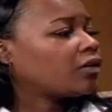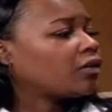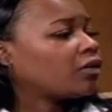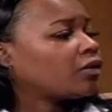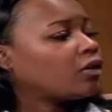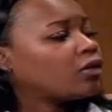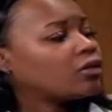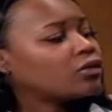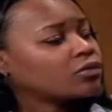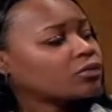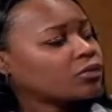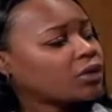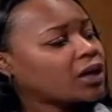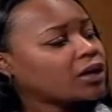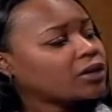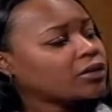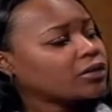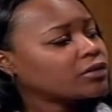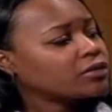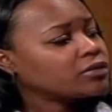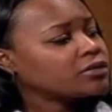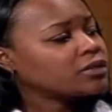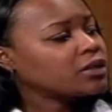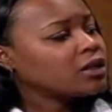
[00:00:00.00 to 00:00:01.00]
her own
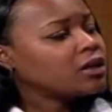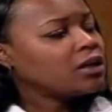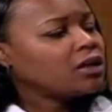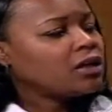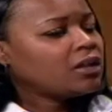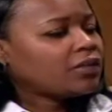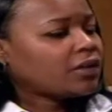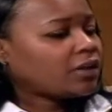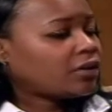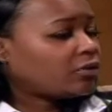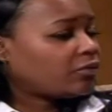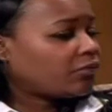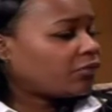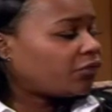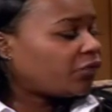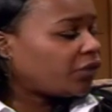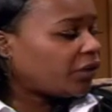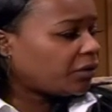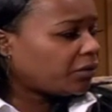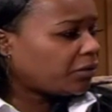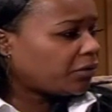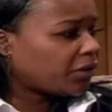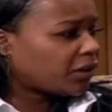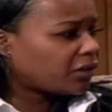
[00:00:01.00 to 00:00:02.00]
records. They don't
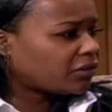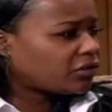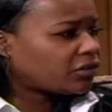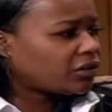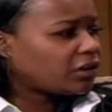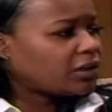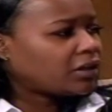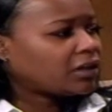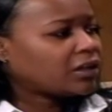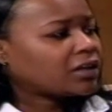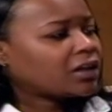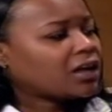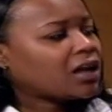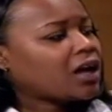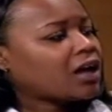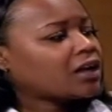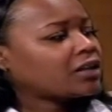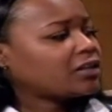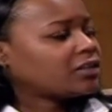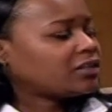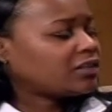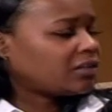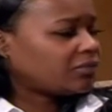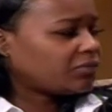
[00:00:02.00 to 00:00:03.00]
feel that she can
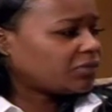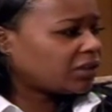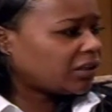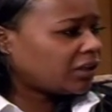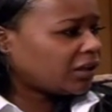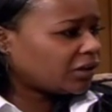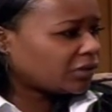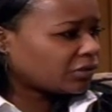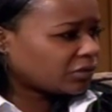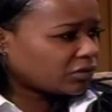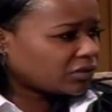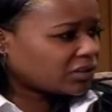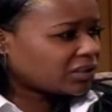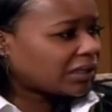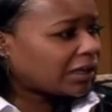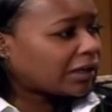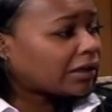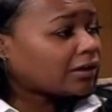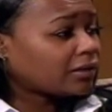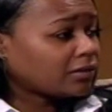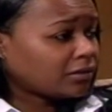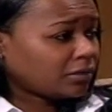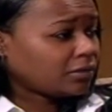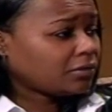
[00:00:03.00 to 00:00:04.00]
cognitively
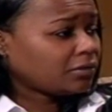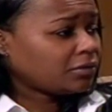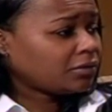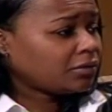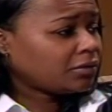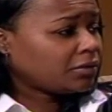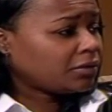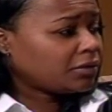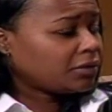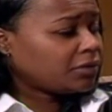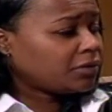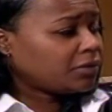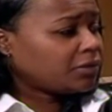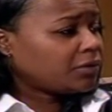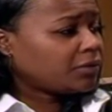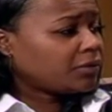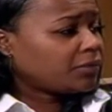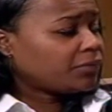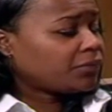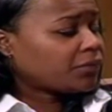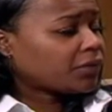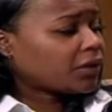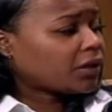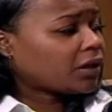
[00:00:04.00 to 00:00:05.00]
understand,
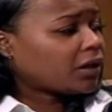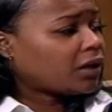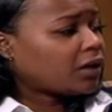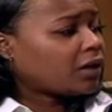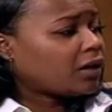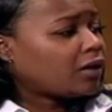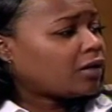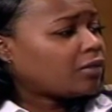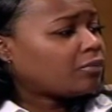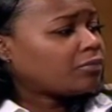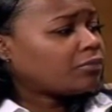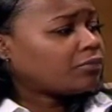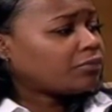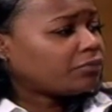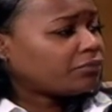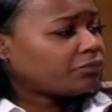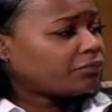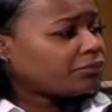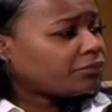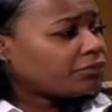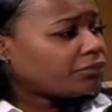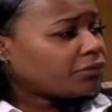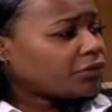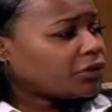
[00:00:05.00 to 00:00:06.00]
um,
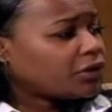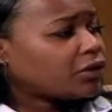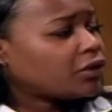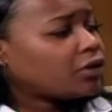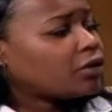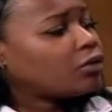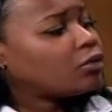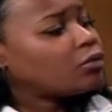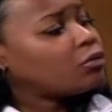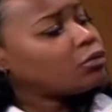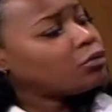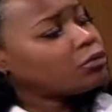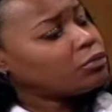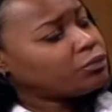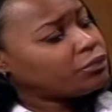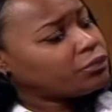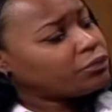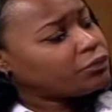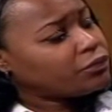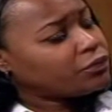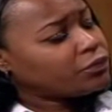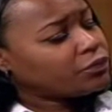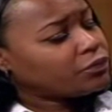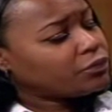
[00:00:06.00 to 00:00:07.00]
you know,
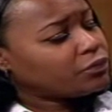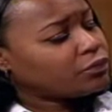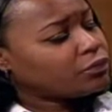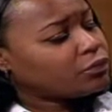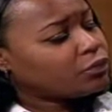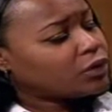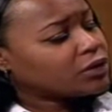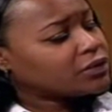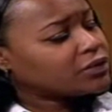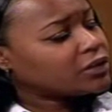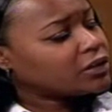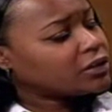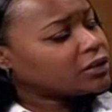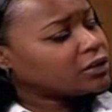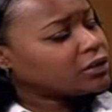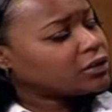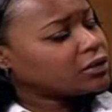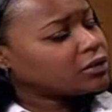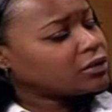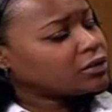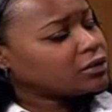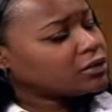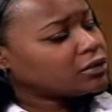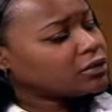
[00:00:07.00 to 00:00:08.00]
what's
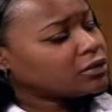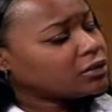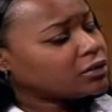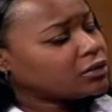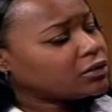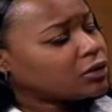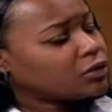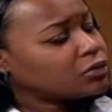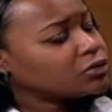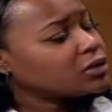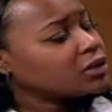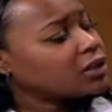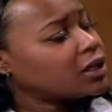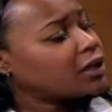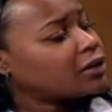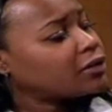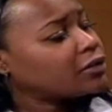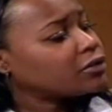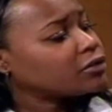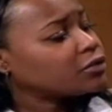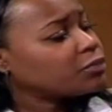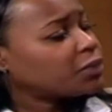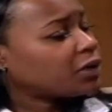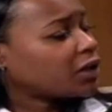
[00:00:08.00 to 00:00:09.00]
in those
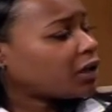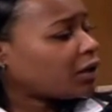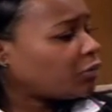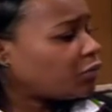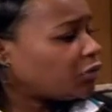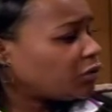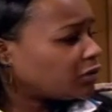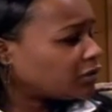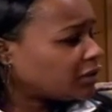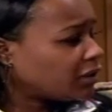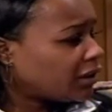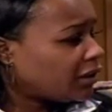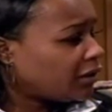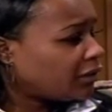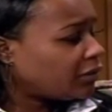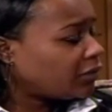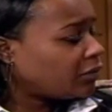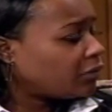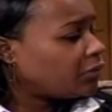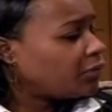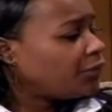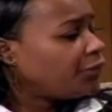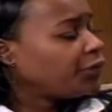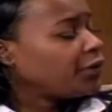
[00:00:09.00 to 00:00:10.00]
letters. But I will tell
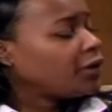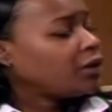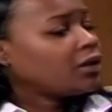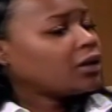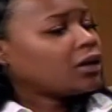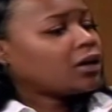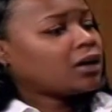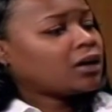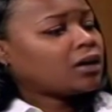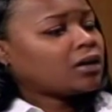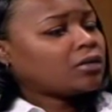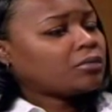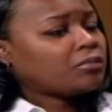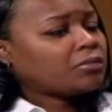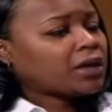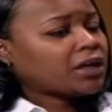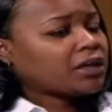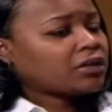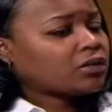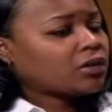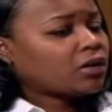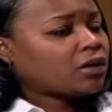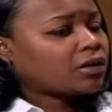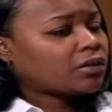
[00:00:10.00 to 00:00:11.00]
you, um, my
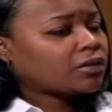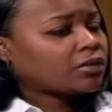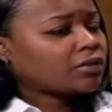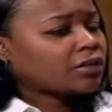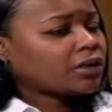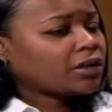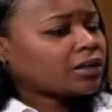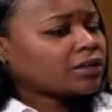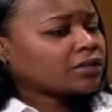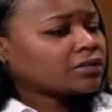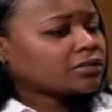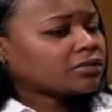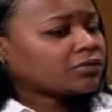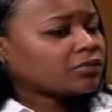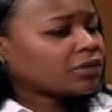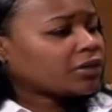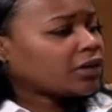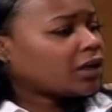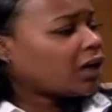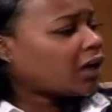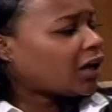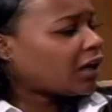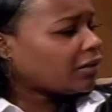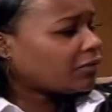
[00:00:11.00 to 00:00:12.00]
daughter is a very
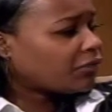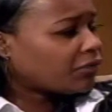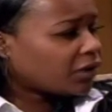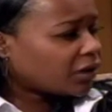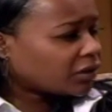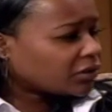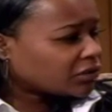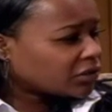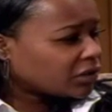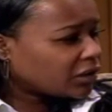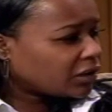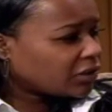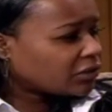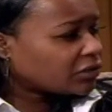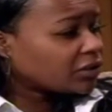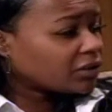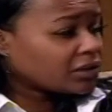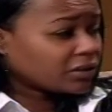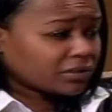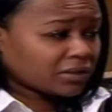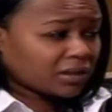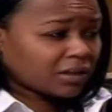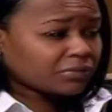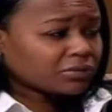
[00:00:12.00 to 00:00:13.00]
high functioning. She
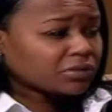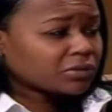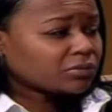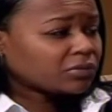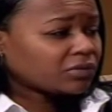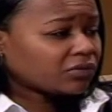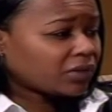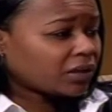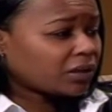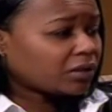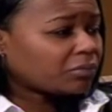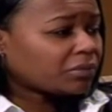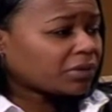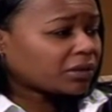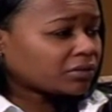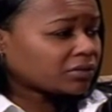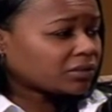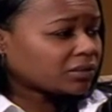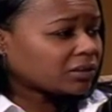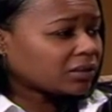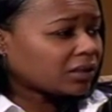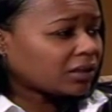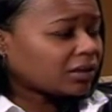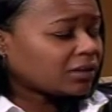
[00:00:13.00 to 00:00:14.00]
does have some developmental
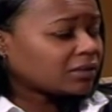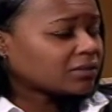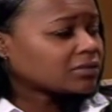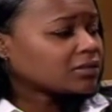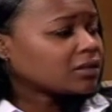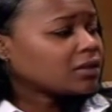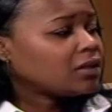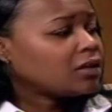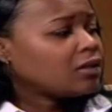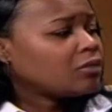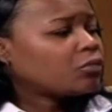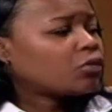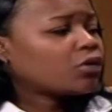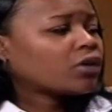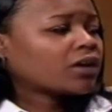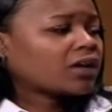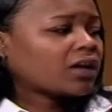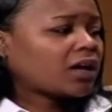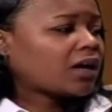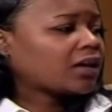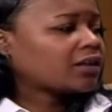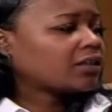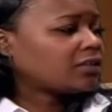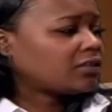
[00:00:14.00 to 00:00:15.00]
delays, more
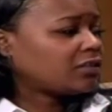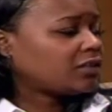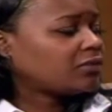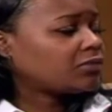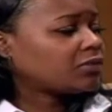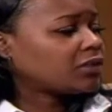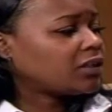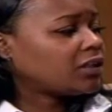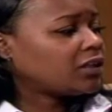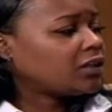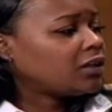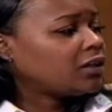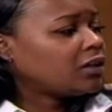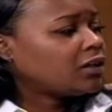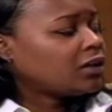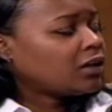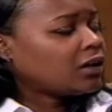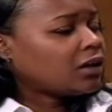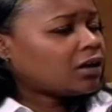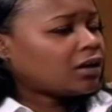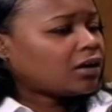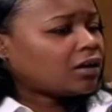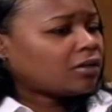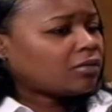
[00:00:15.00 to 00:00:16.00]
cognitively
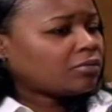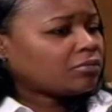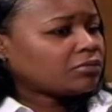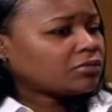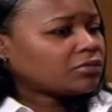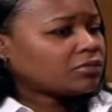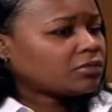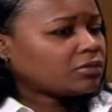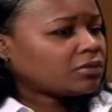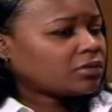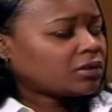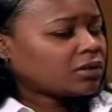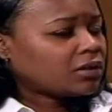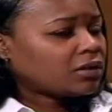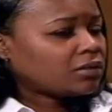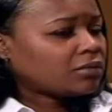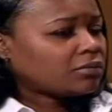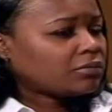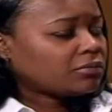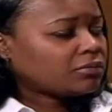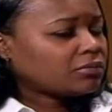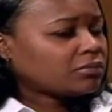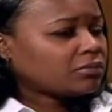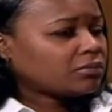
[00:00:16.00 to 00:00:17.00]
um, uh,
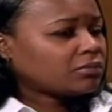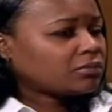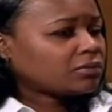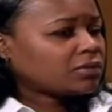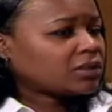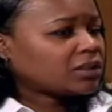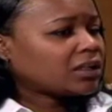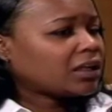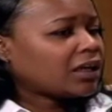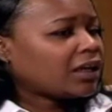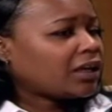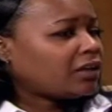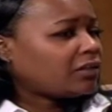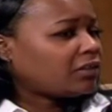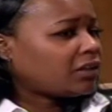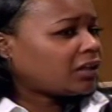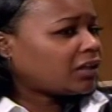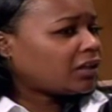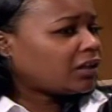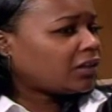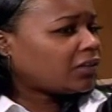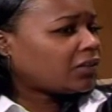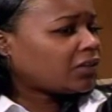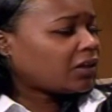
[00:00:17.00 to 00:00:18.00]
delayed than
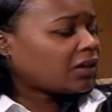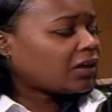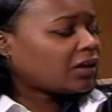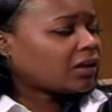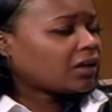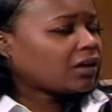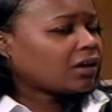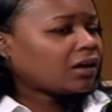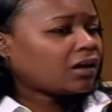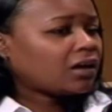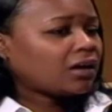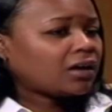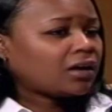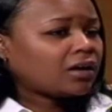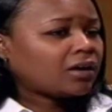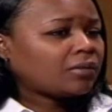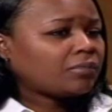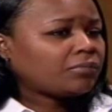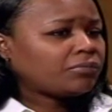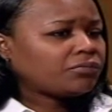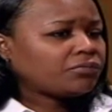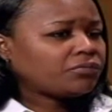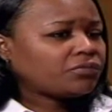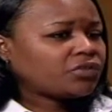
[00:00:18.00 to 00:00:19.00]
anything.
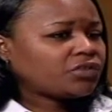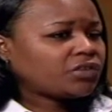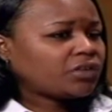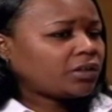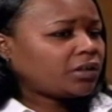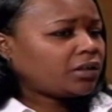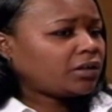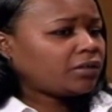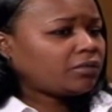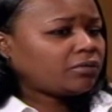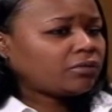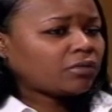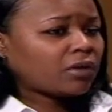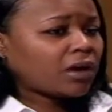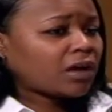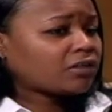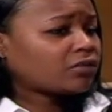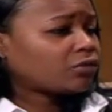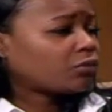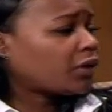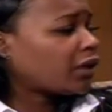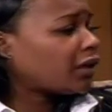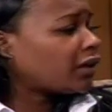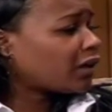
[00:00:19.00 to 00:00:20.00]
Um, she
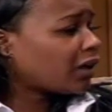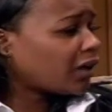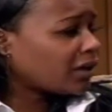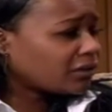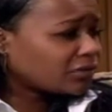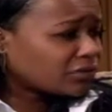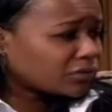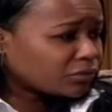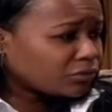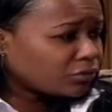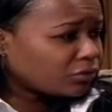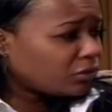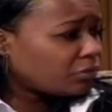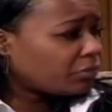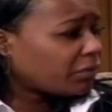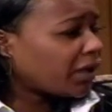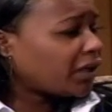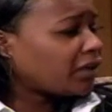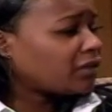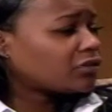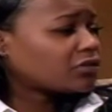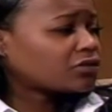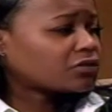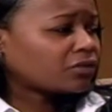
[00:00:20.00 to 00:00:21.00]
graduated high school,
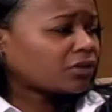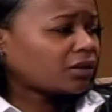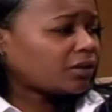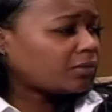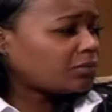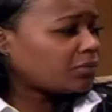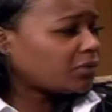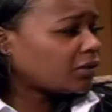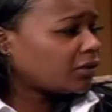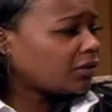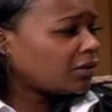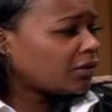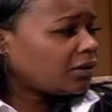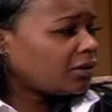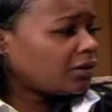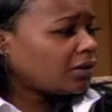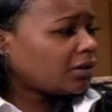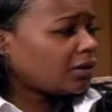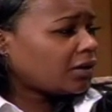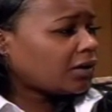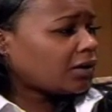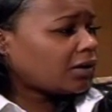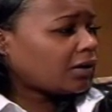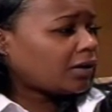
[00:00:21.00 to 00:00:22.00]
mainstreamed.
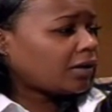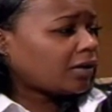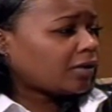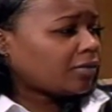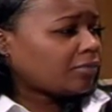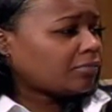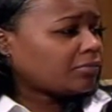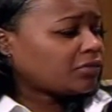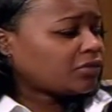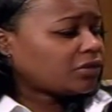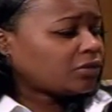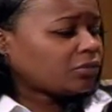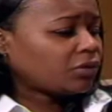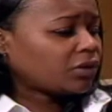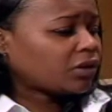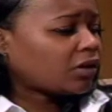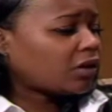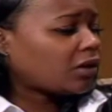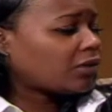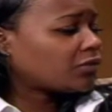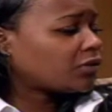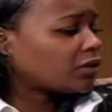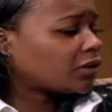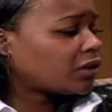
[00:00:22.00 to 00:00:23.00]
Um, she went
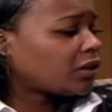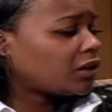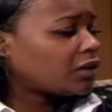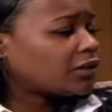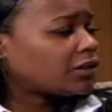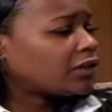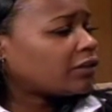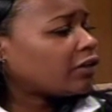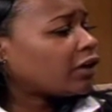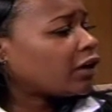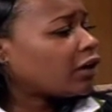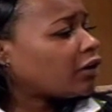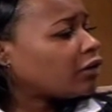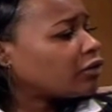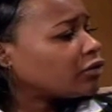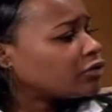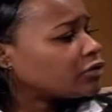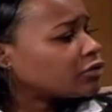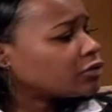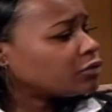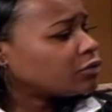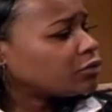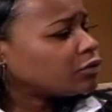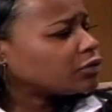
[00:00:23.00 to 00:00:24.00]
off to culinary arts
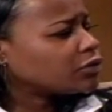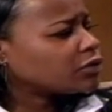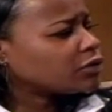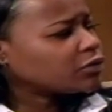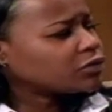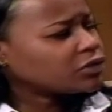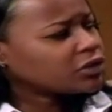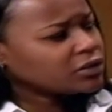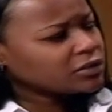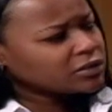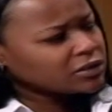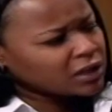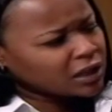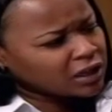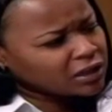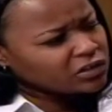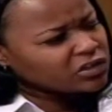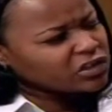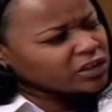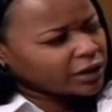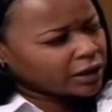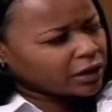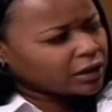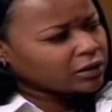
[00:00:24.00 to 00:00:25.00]
school, so she's not
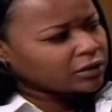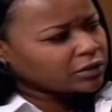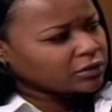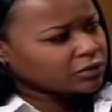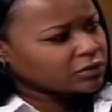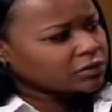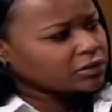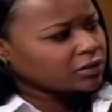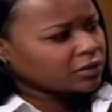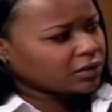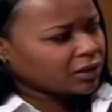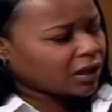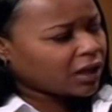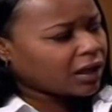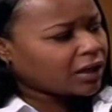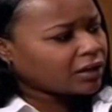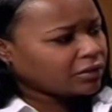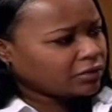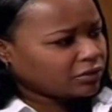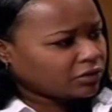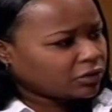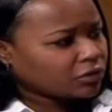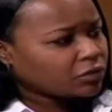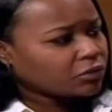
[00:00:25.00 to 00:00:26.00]
challenged to
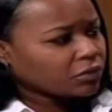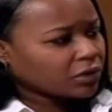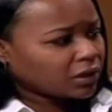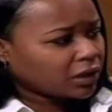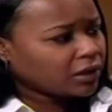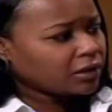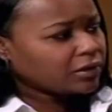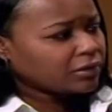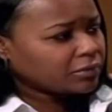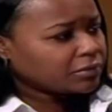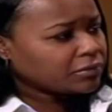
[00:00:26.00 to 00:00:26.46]
that degree.